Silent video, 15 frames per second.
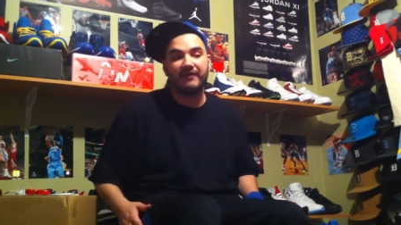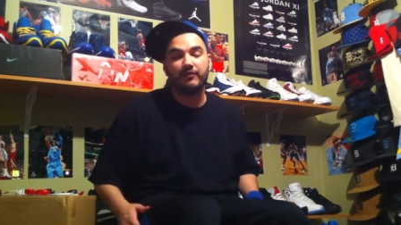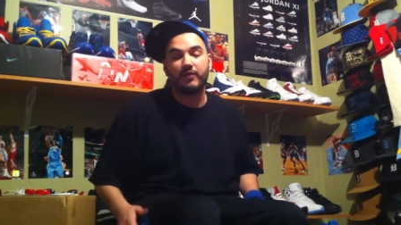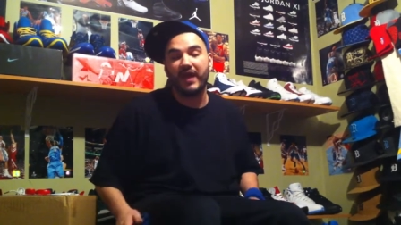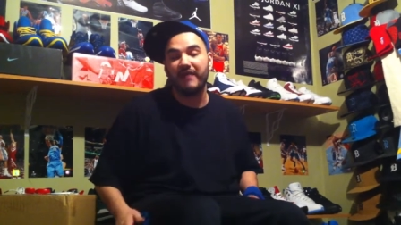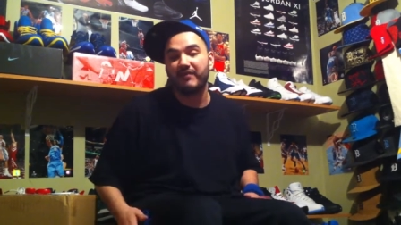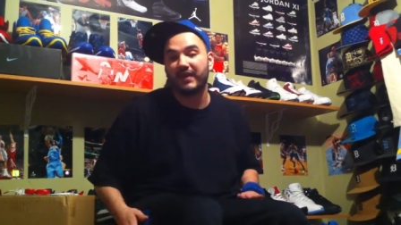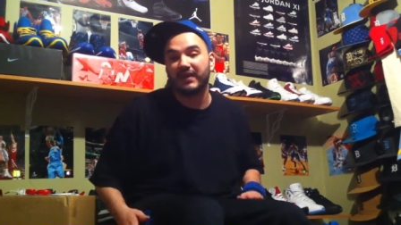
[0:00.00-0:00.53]
If you
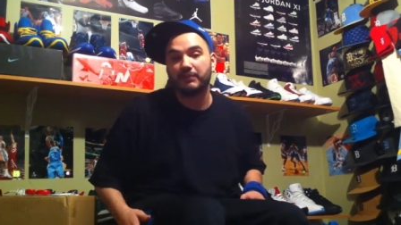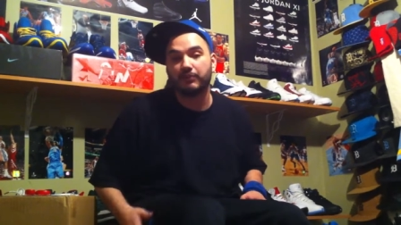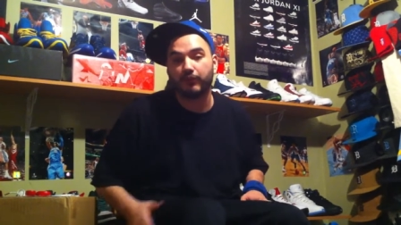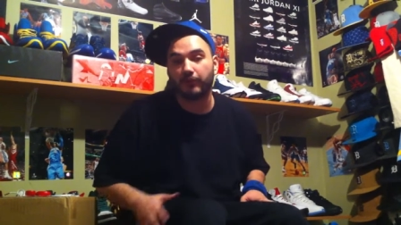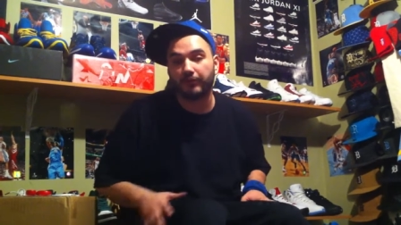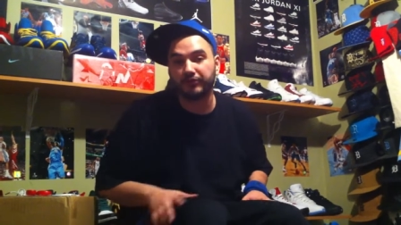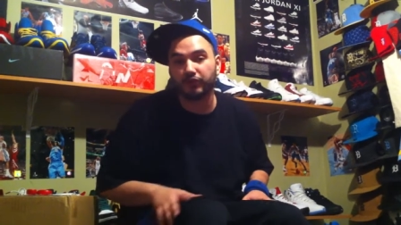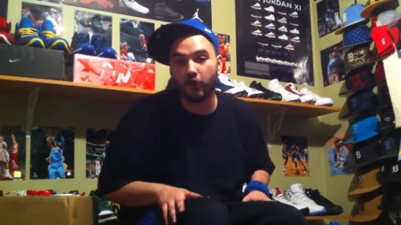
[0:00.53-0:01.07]
have any
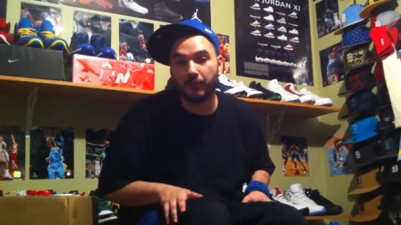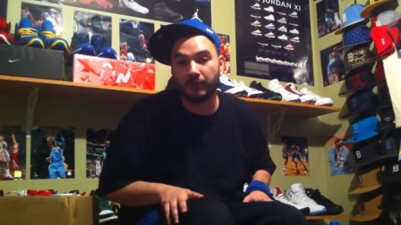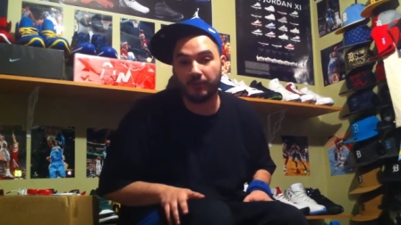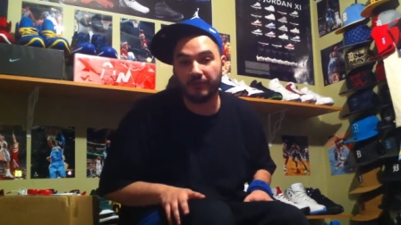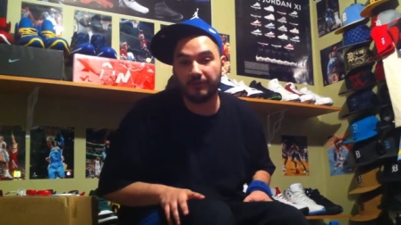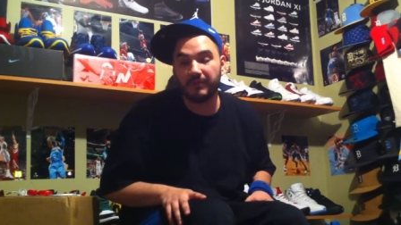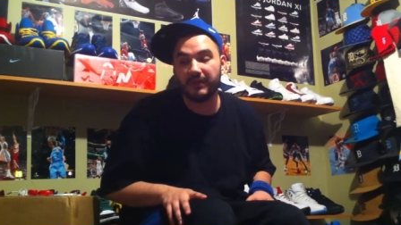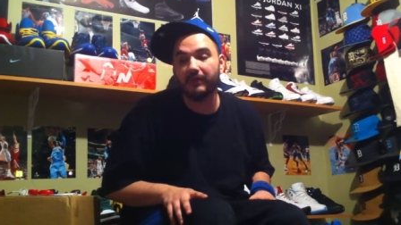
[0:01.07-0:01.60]
pre-orders open
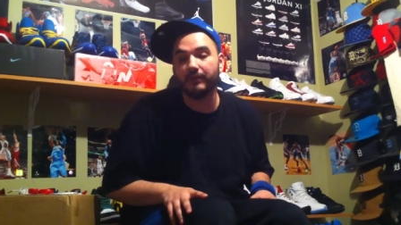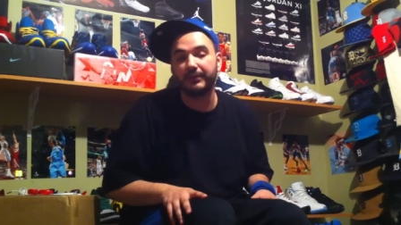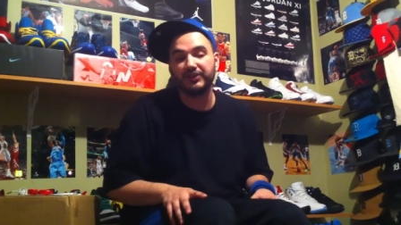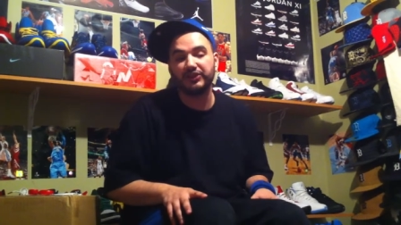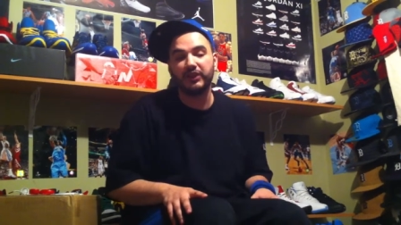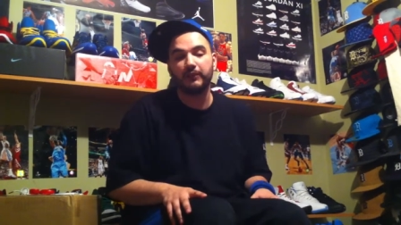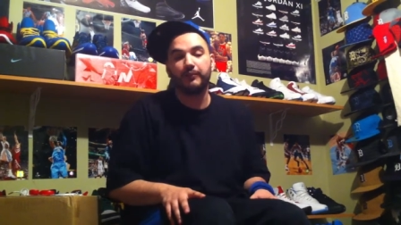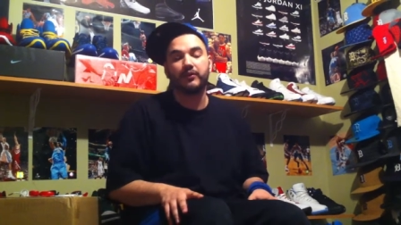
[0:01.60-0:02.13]
with me, it'll be
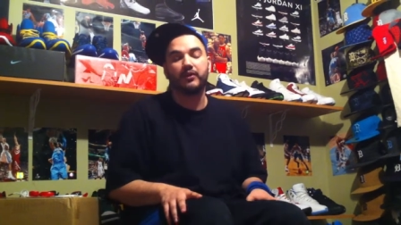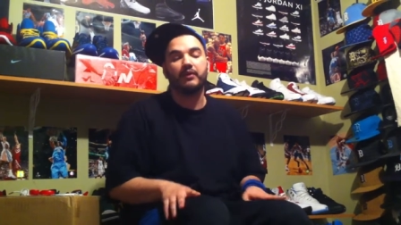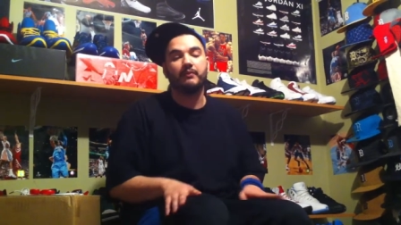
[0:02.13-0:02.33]
cheaper.